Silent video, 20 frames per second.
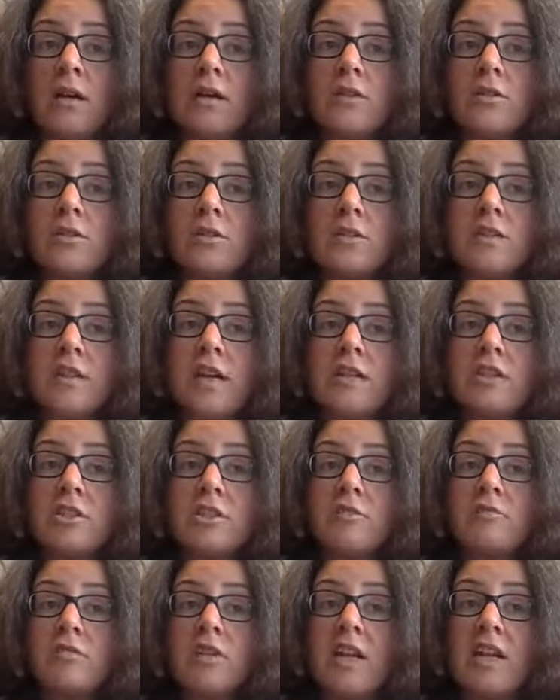you can
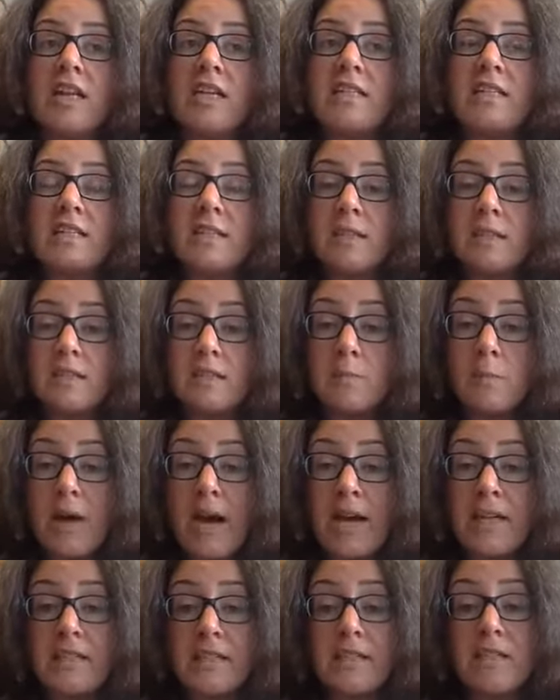actually release and
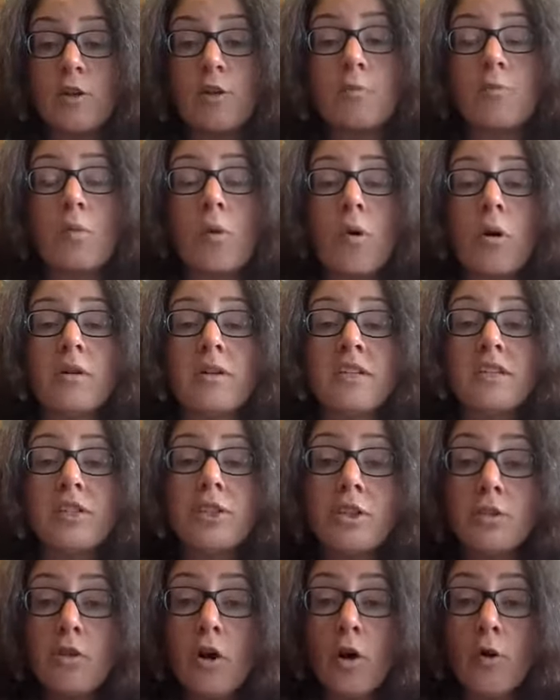expand and come more
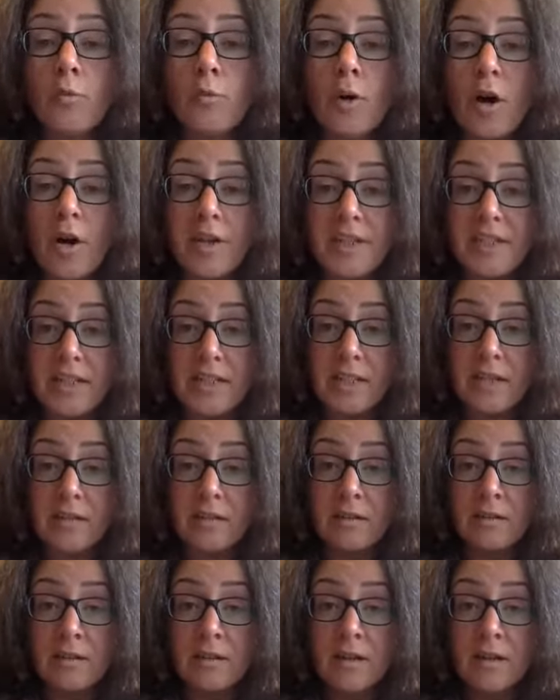into your own body.